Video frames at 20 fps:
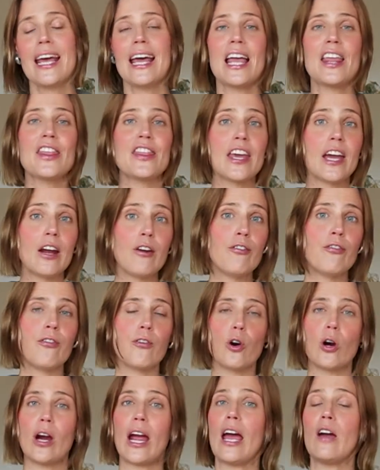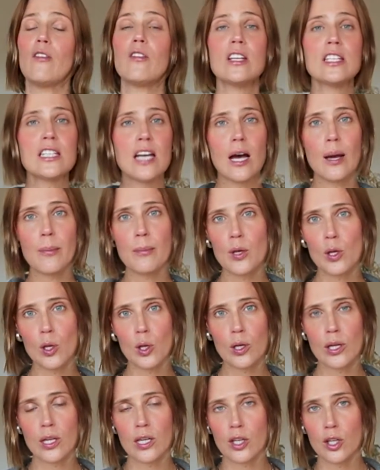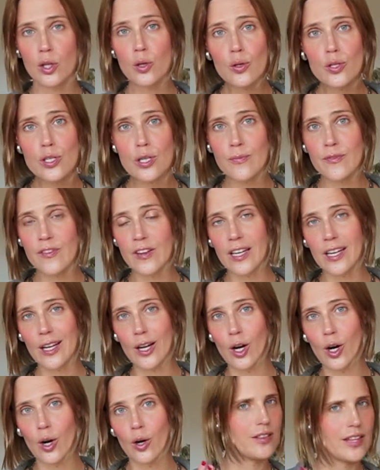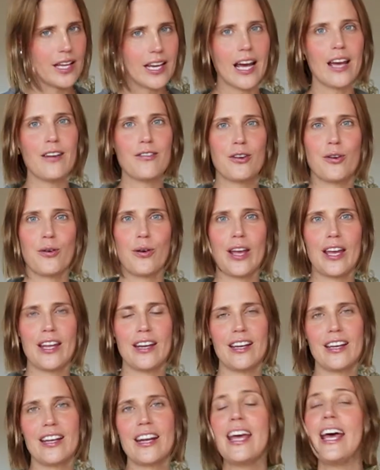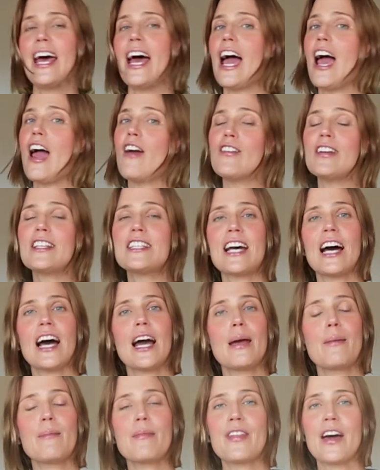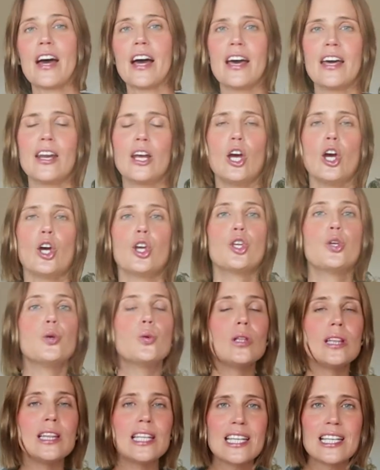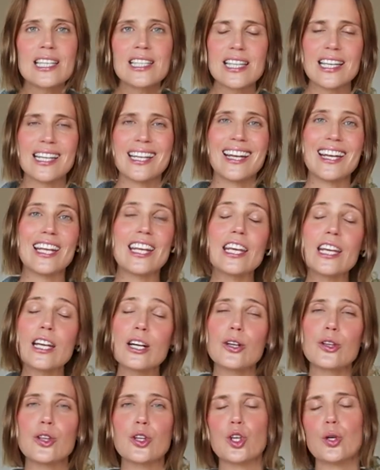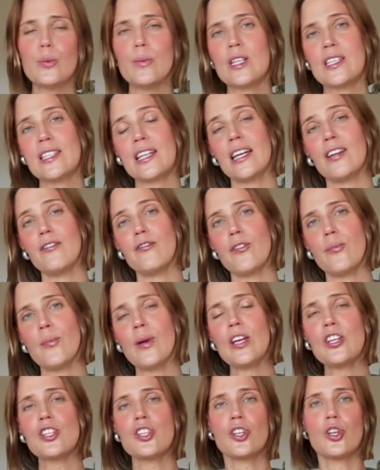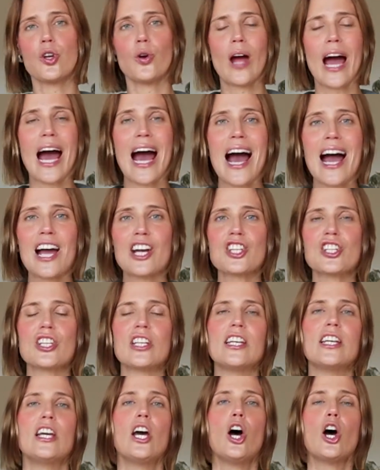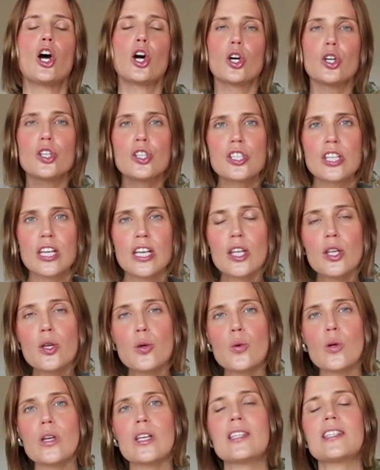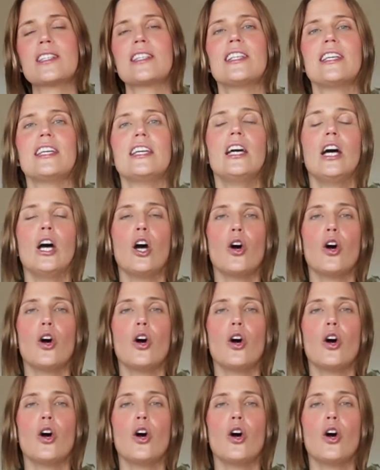And therefore, every time you look at a YouTube video that I've created, every time that you listen and hear the human design information, you're actually continuously